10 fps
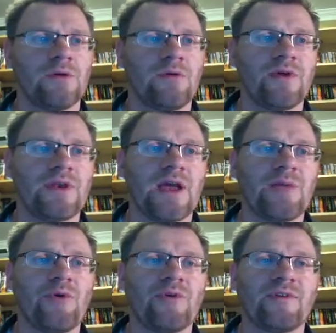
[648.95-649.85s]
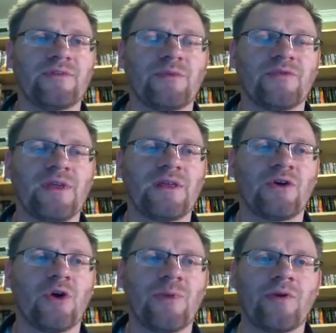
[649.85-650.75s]
We've got 9.6%
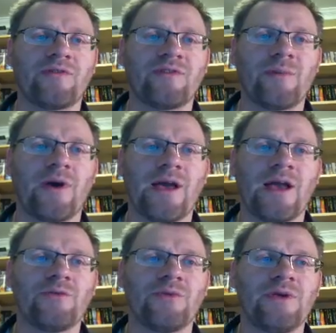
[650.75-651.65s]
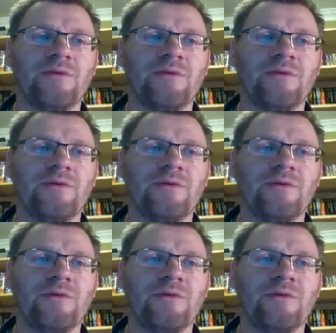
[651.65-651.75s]
compounded semi-annually,